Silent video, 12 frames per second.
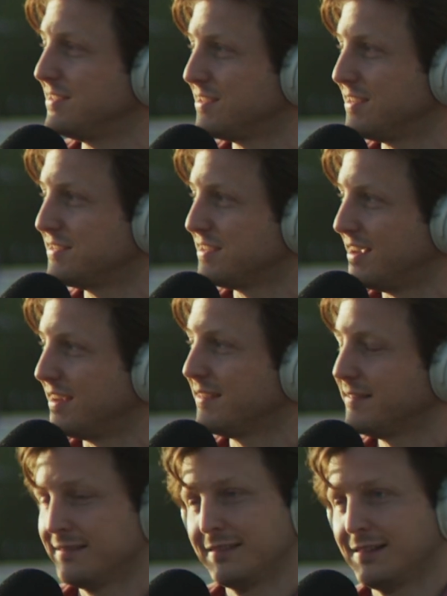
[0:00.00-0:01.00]
So I was like,
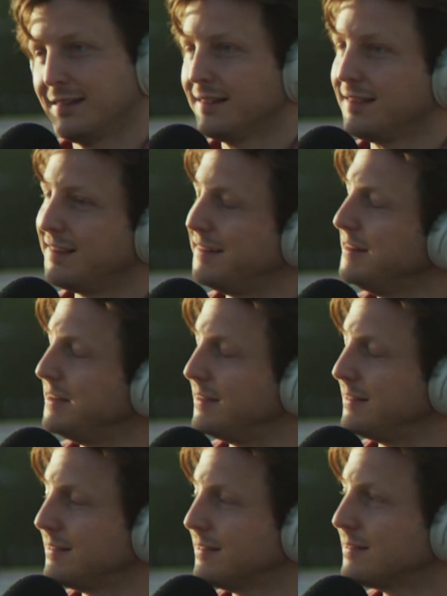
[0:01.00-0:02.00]
all right,
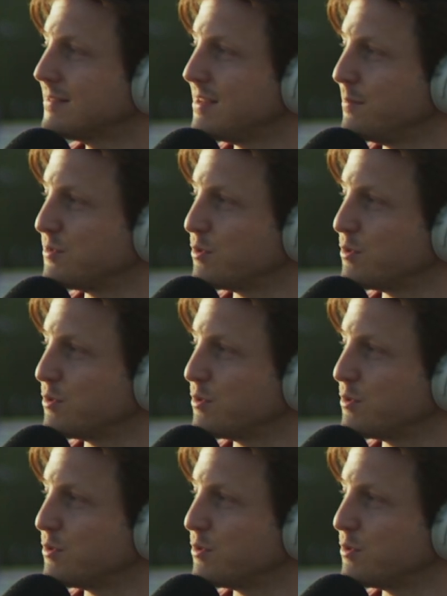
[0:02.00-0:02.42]
something's